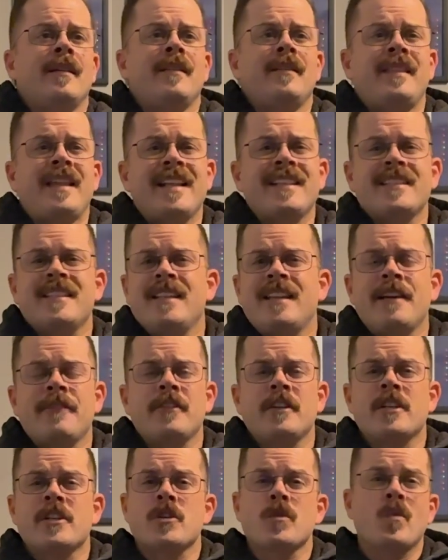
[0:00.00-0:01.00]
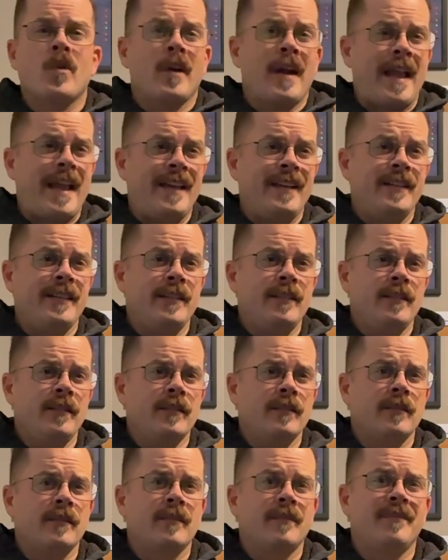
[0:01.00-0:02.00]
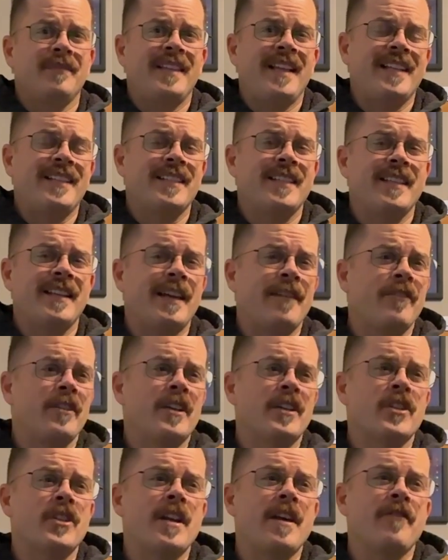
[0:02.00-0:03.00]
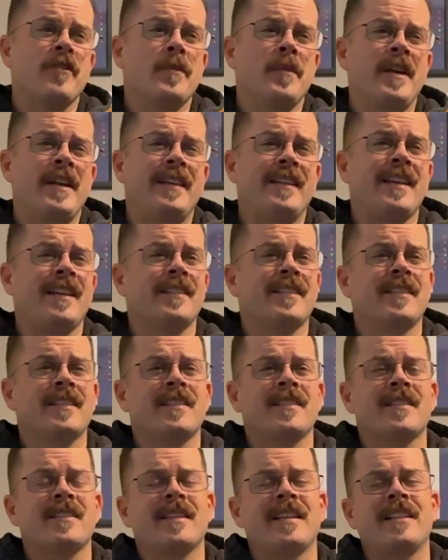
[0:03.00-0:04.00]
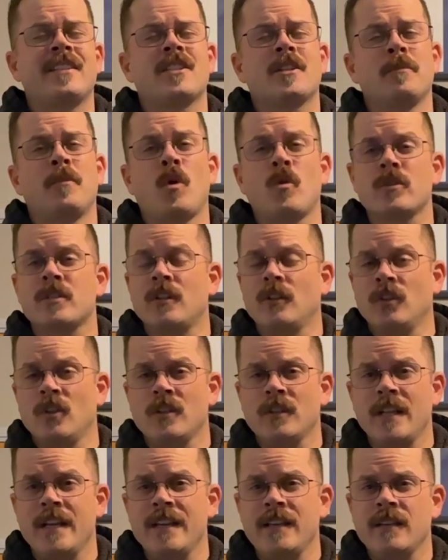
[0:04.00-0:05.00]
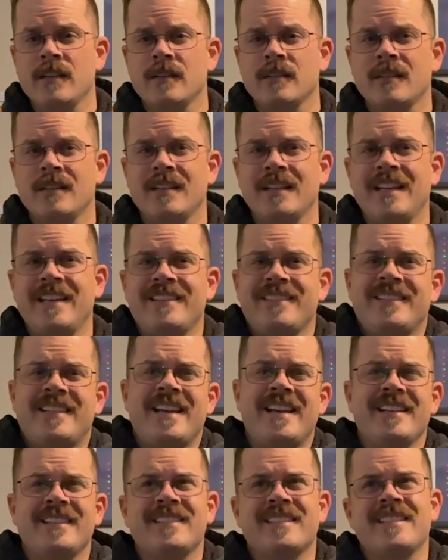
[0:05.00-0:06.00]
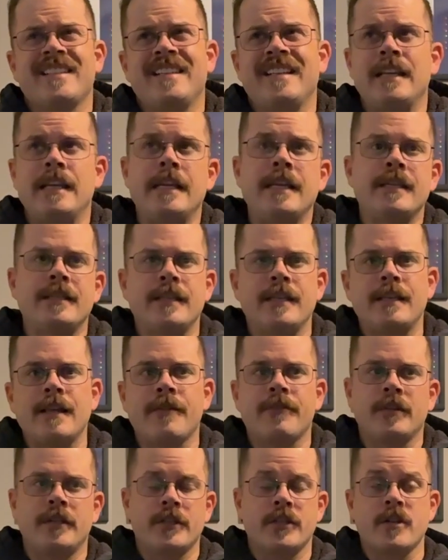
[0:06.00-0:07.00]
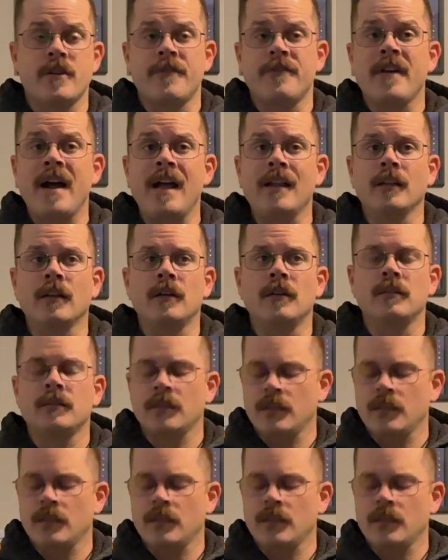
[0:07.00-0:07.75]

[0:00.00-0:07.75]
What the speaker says: That's the definition we're handed, and that's the definition everybody tells us it's supposed to look like, and that's an easy definition to follow.